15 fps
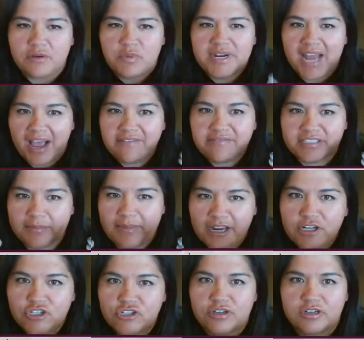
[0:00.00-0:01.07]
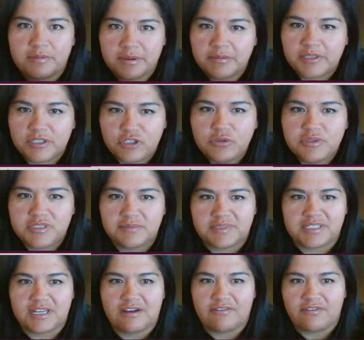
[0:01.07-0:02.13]
and we'd have some extra to be able to do some
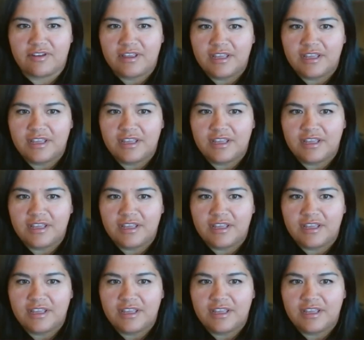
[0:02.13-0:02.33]
stuff.